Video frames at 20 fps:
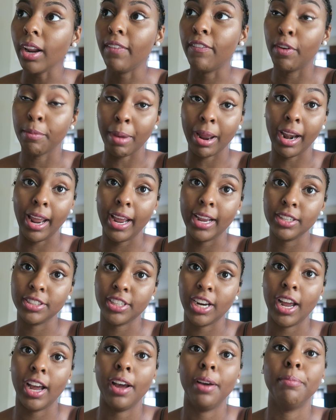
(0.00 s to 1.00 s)
for my
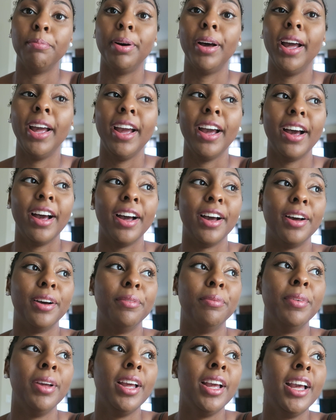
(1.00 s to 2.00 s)
last job.
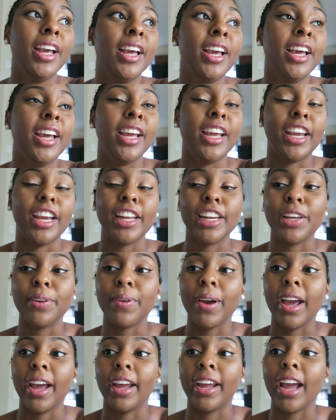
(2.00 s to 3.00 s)
But
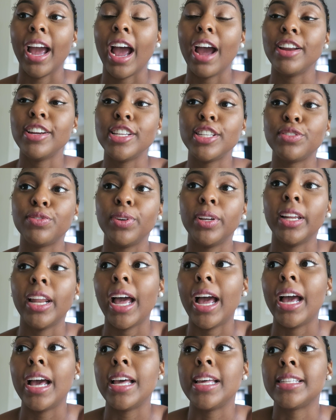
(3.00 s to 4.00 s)
anyway, I just
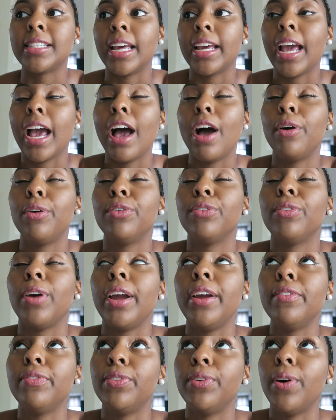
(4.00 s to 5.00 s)
realized how
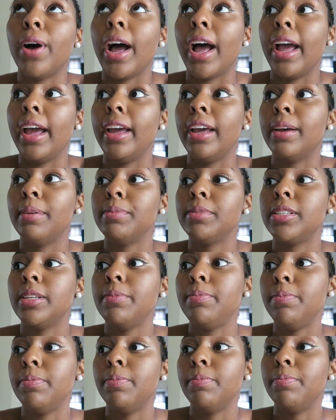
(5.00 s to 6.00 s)
grateful I am
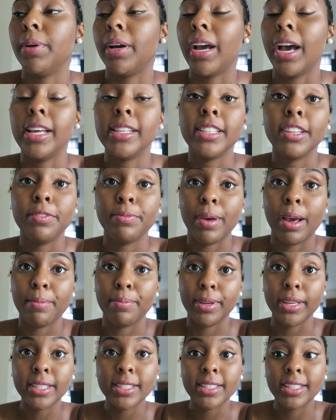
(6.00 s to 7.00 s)
because of my
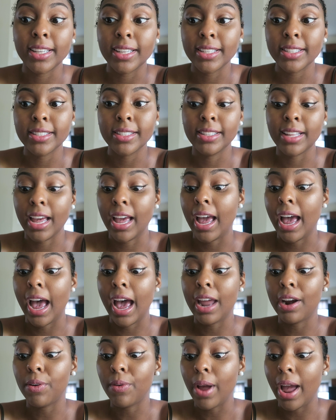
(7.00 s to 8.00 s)
business that
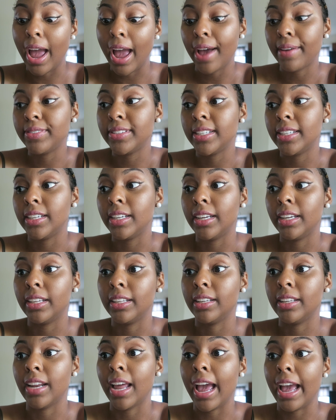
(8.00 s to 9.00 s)
I don't have to
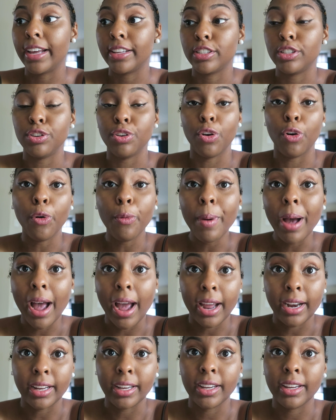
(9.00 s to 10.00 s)
ask
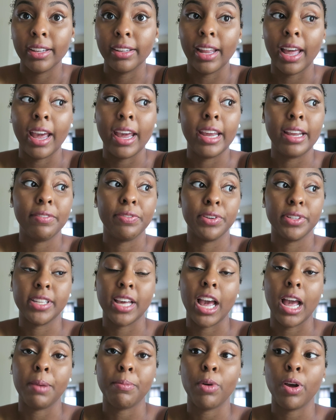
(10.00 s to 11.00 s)
nobody for
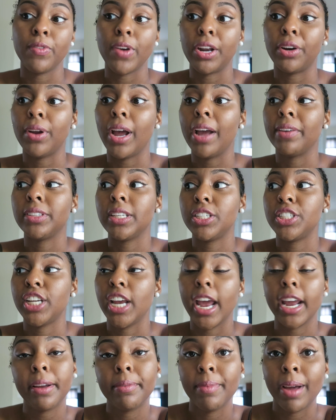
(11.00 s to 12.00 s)
time off. I don't have to
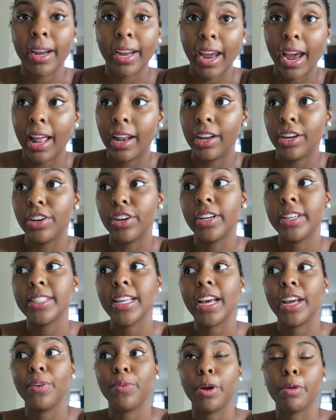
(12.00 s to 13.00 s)
check my calendar because
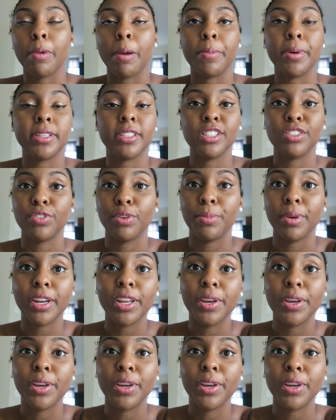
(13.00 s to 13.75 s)
I can work my business from